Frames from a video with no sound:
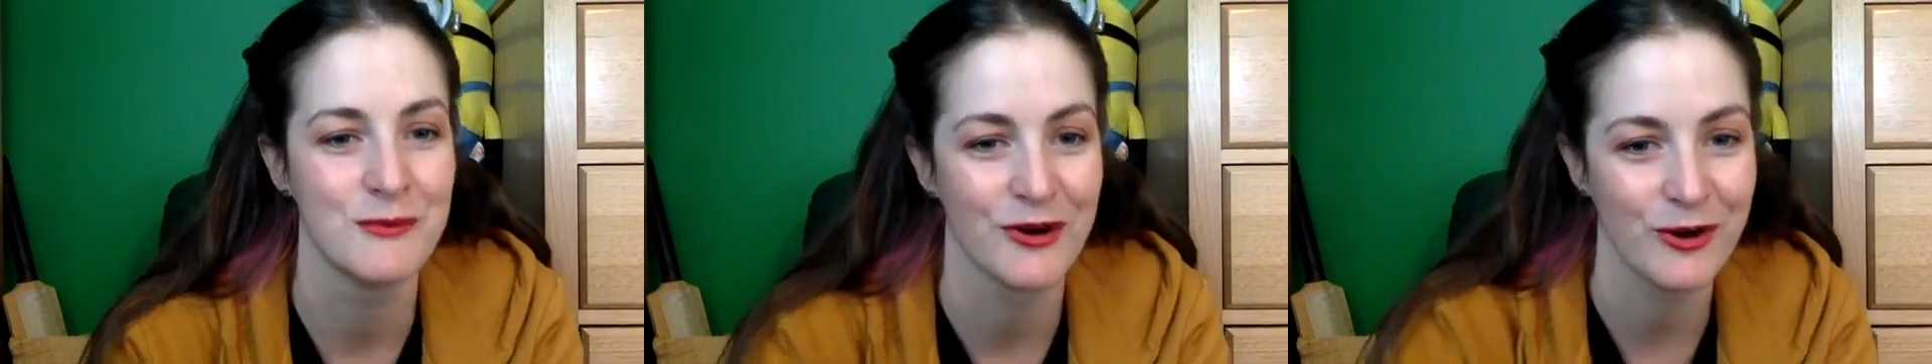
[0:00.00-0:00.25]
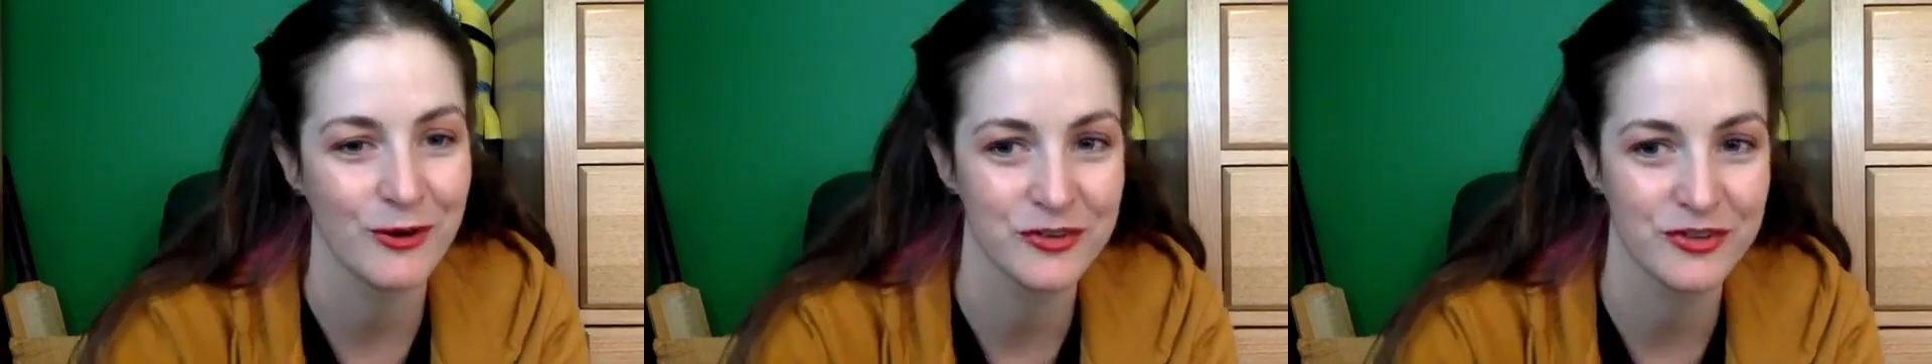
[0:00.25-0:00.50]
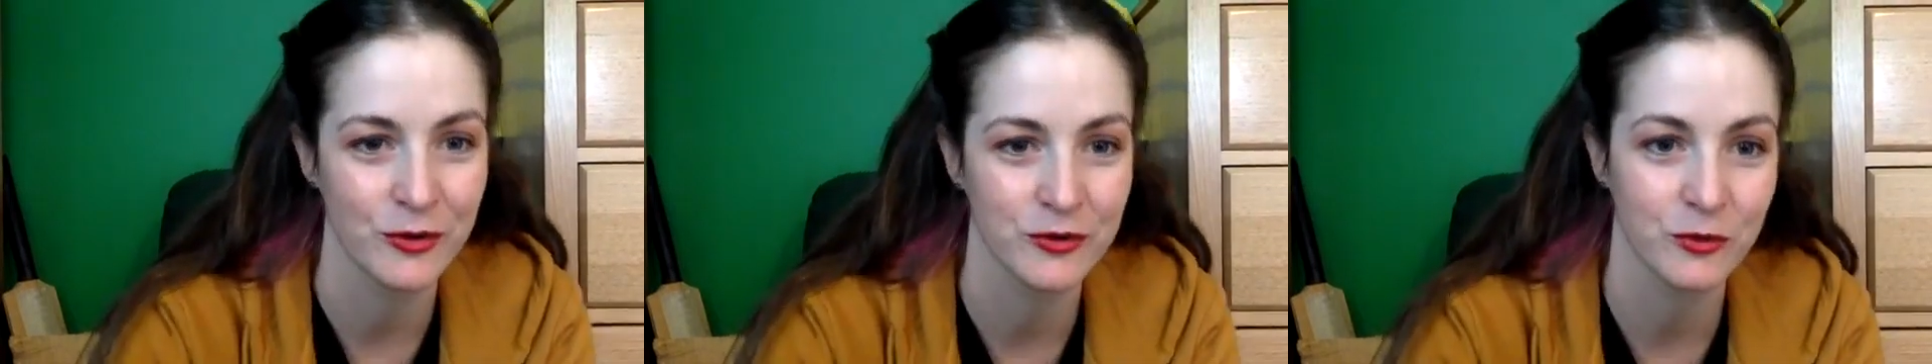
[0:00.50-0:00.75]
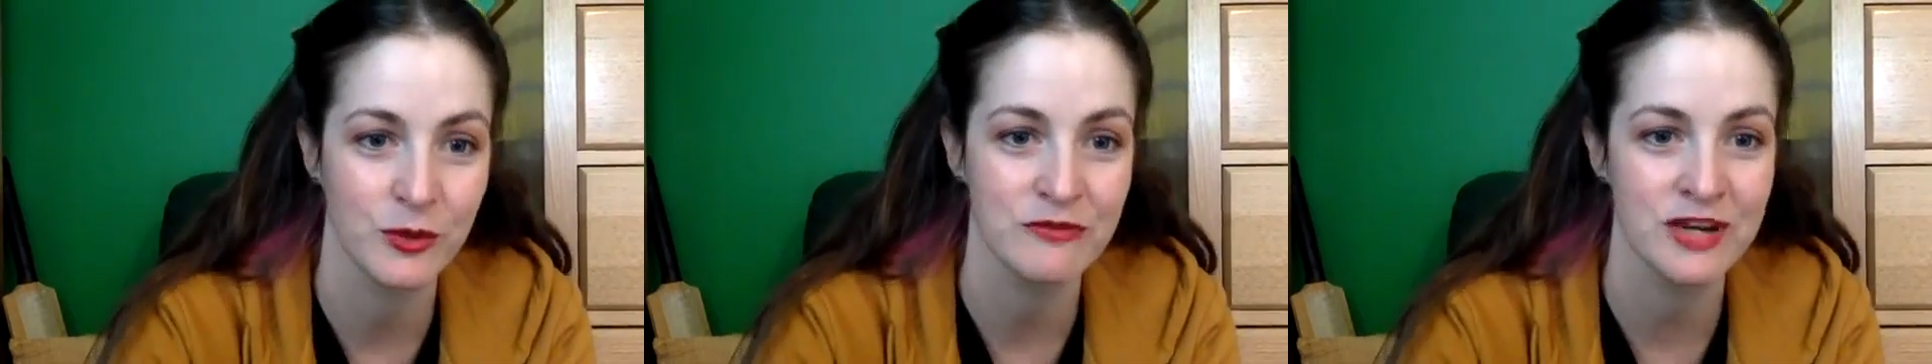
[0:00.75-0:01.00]
We're old
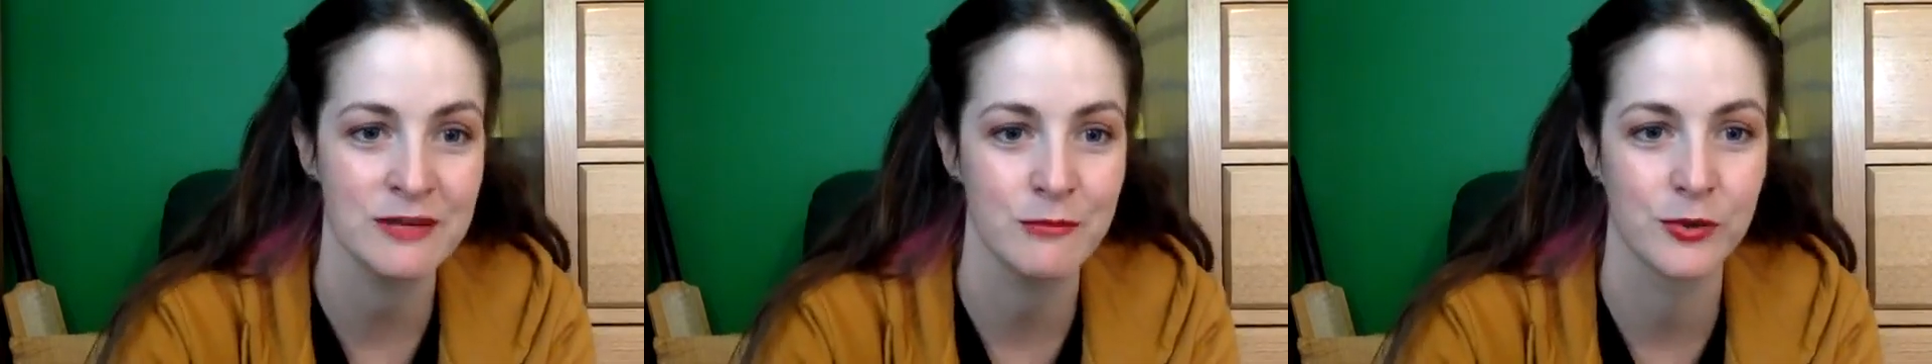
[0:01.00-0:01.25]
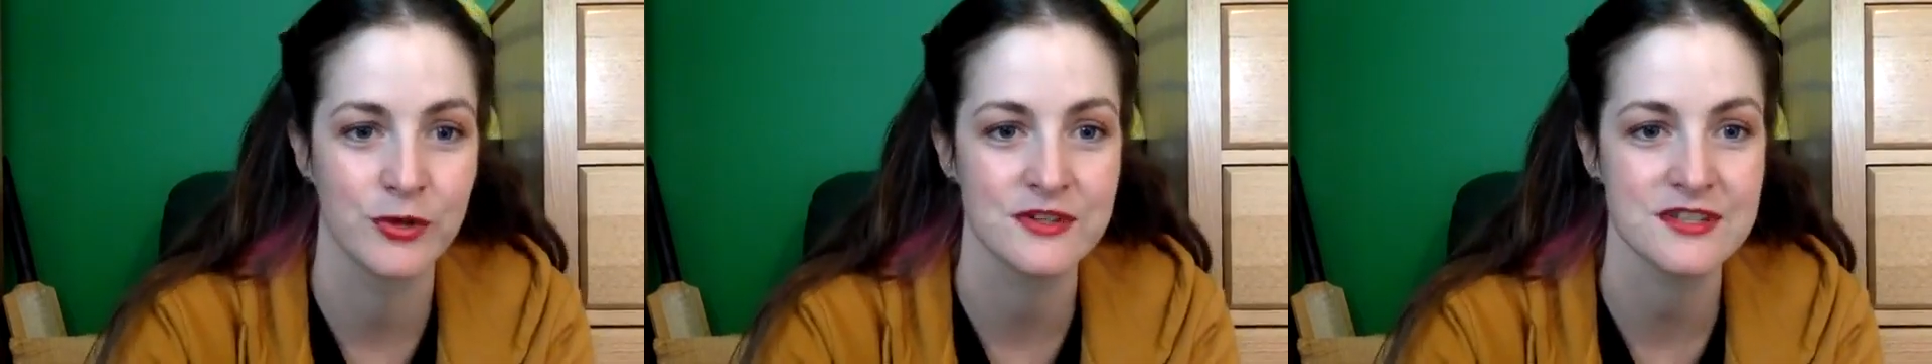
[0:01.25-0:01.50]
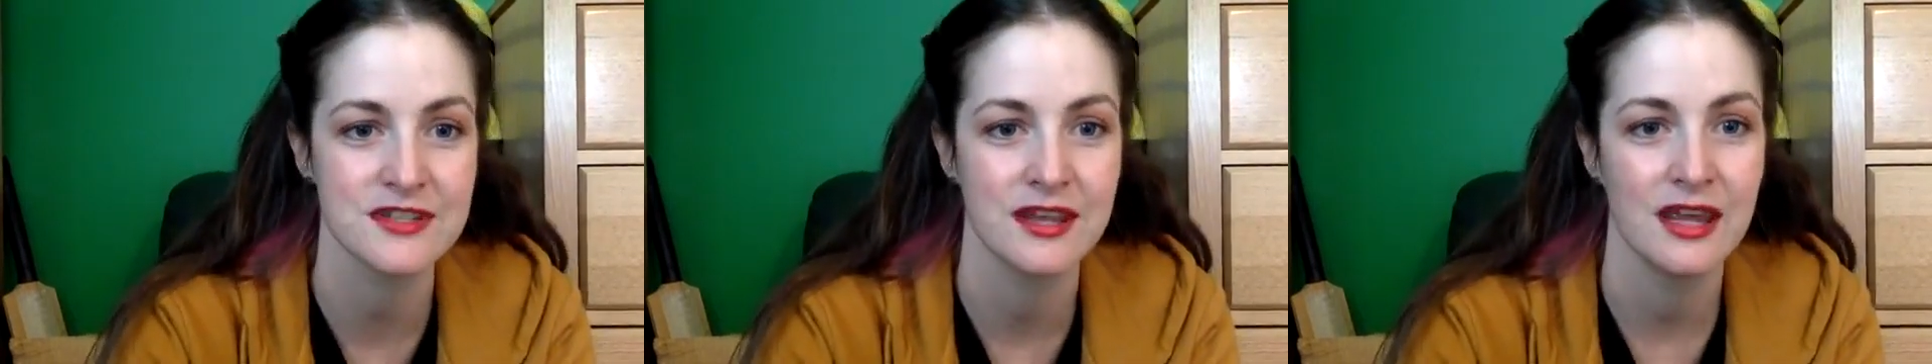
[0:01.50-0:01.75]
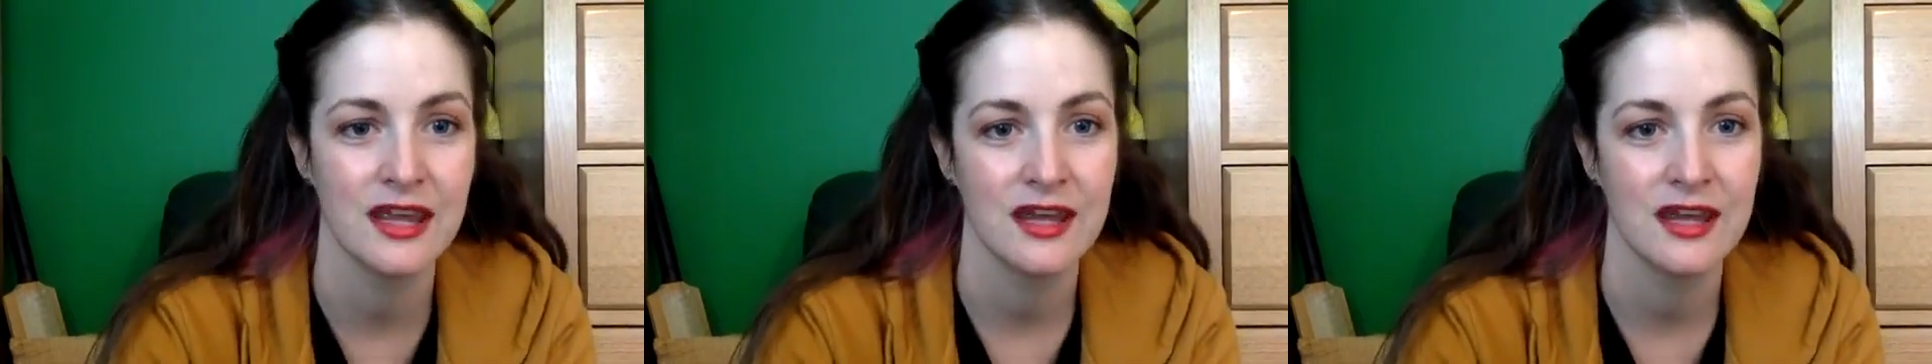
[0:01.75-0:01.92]
souls. We read books.